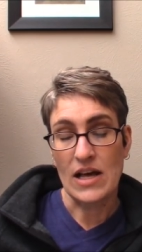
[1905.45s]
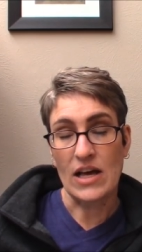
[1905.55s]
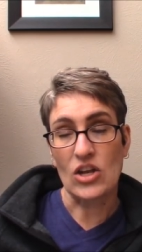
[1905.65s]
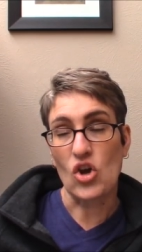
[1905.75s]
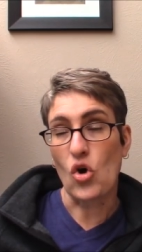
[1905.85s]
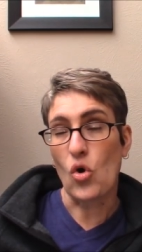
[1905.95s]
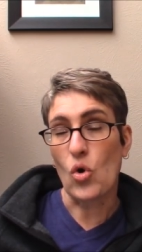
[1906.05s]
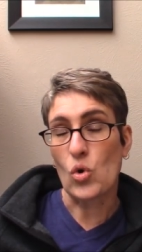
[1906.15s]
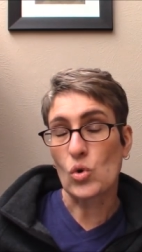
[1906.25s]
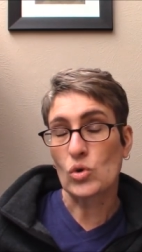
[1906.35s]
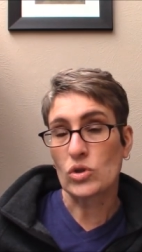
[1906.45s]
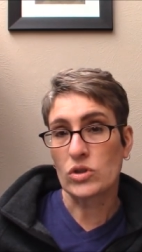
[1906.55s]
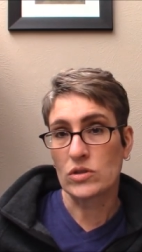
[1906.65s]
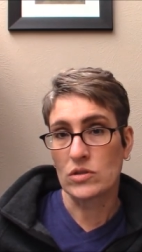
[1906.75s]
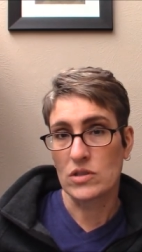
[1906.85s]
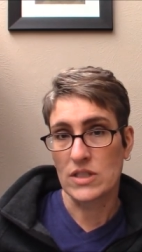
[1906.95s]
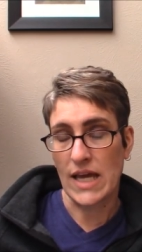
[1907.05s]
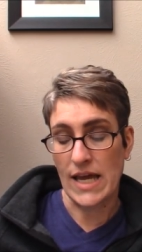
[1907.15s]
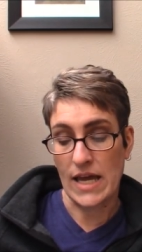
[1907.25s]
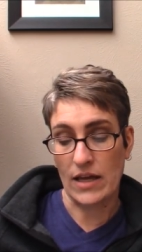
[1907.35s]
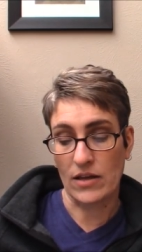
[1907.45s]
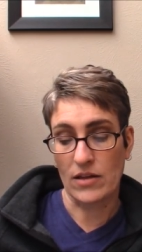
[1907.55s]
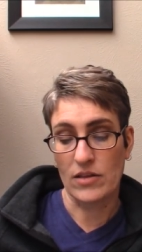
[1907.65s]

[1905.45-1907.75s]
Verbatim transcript: an old saying